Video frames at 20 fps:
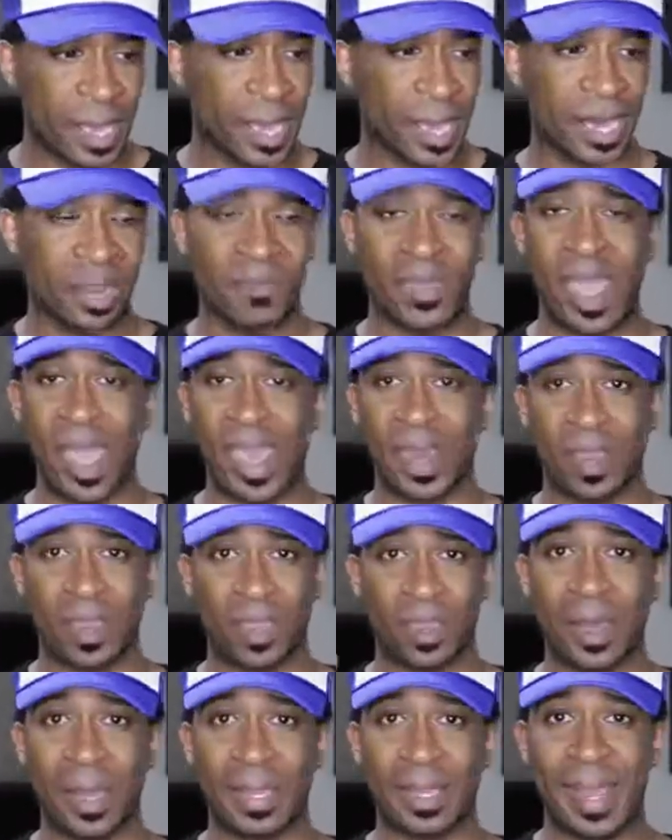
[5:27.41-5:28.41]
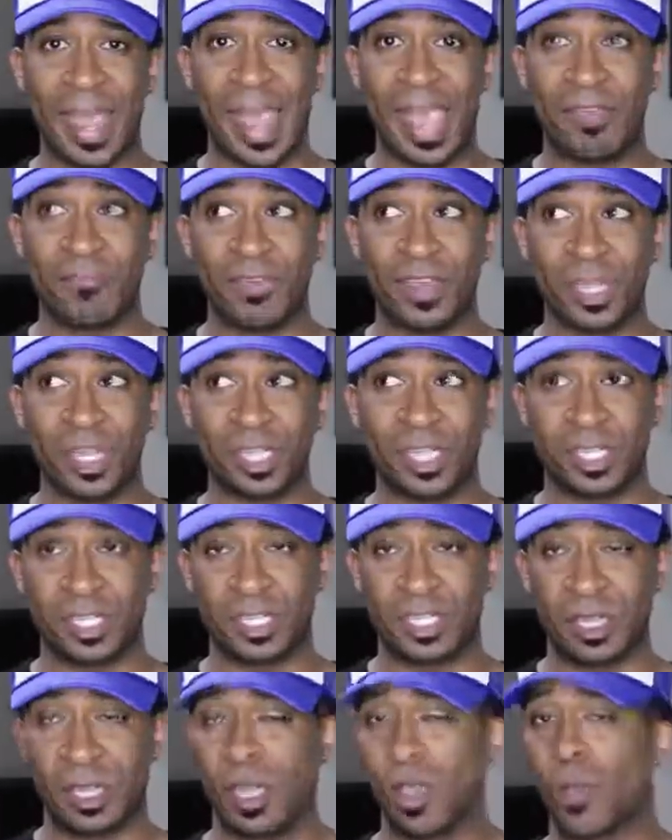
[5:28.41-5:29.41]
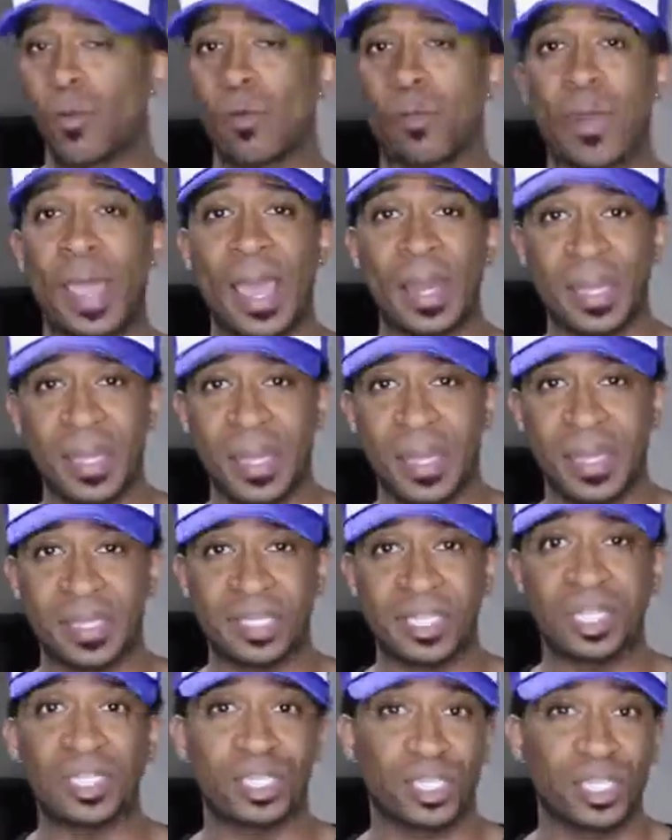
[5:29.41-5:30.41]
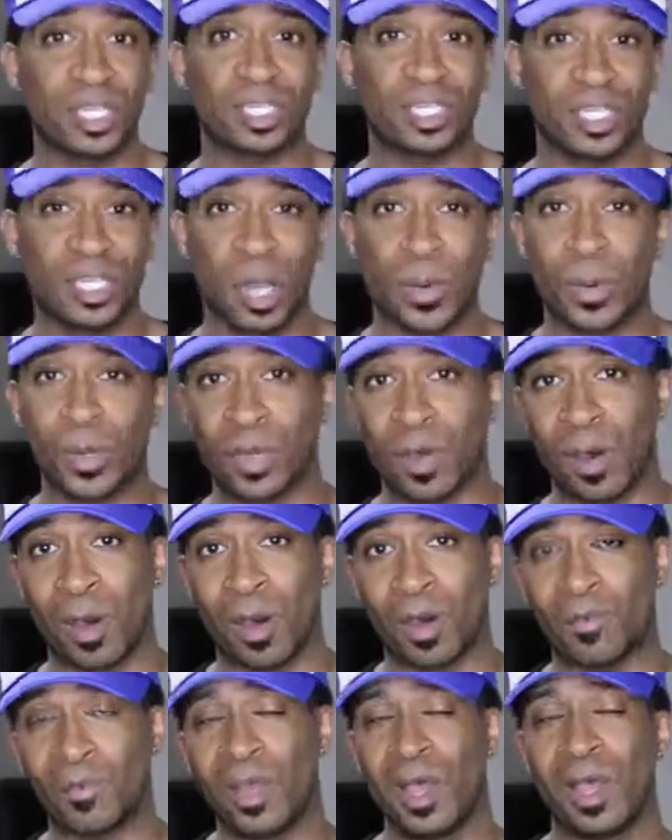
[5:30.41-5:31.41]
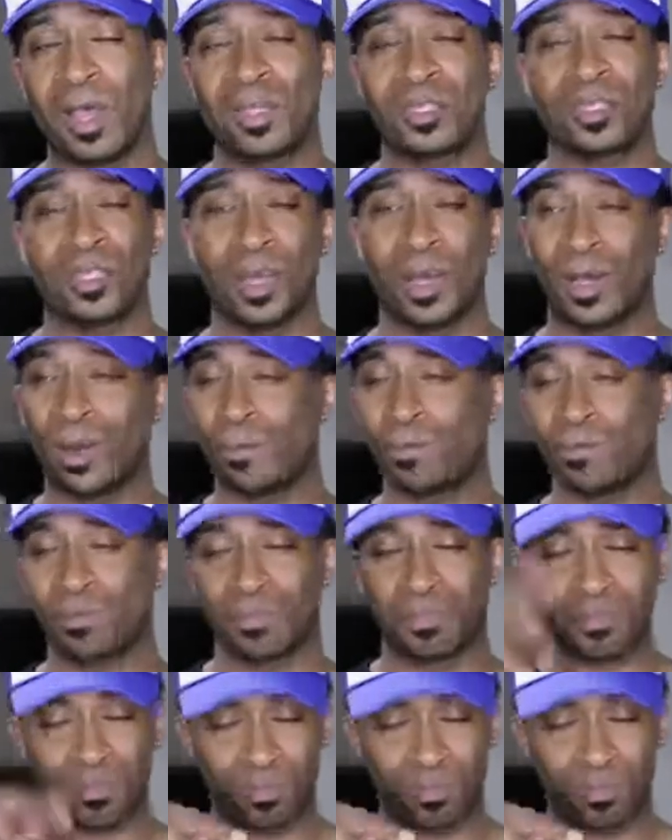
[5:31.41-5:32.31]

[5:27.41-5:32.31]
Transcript: and have had a lavish wedding just to show it off. So,